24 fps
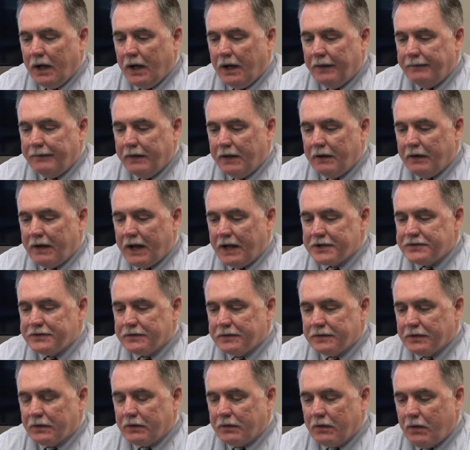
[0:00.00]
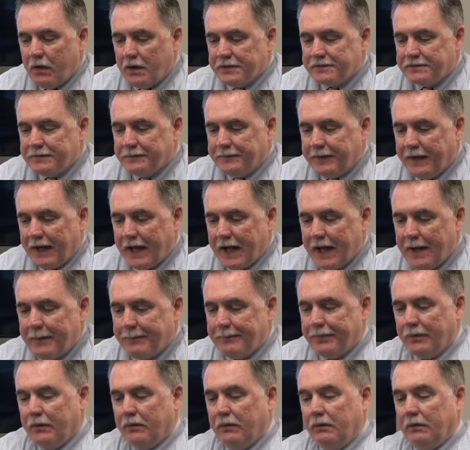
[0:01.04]
The International Cost of
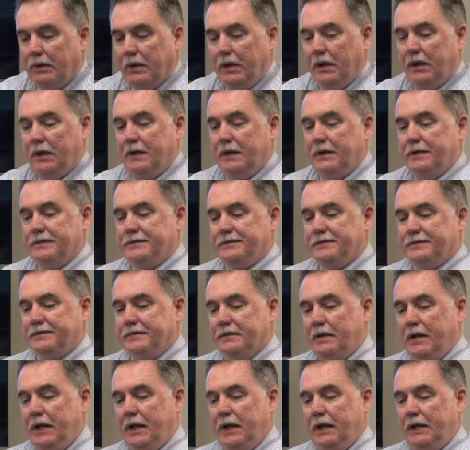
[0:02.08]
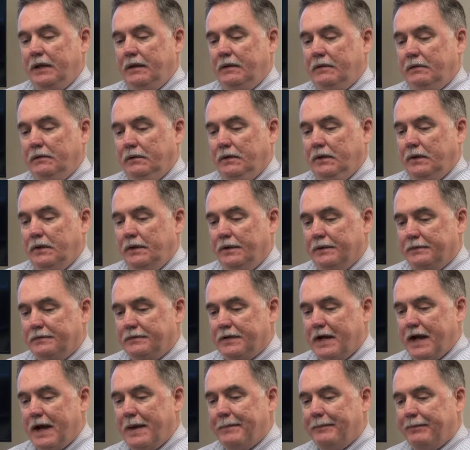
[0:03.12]
Capital is a
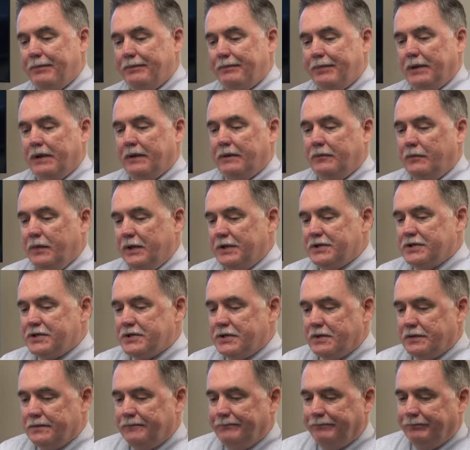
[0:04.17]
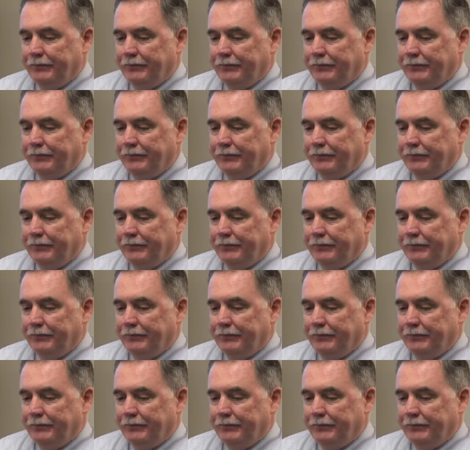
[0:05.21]
topic which